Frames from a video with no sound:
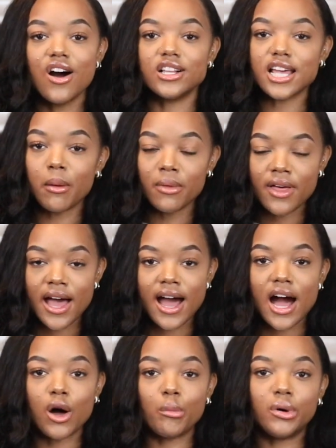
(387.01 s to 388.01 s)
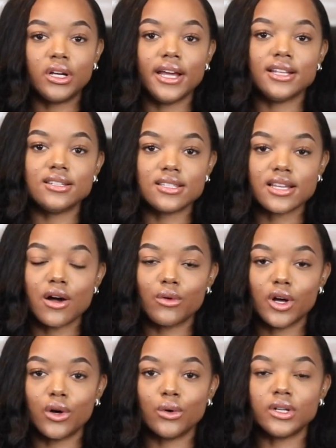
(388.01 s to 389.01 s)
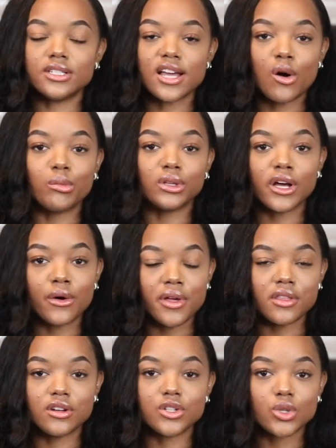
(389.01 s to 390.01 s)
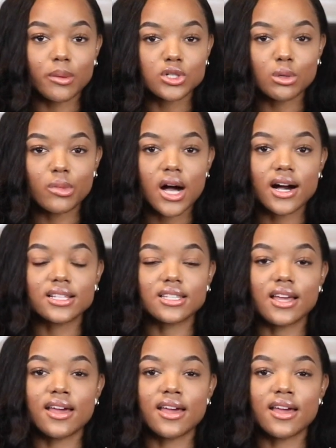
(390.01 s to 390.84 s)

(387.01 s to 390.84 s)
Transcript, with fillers: On top of that, I'll put a discount code down below in the description box,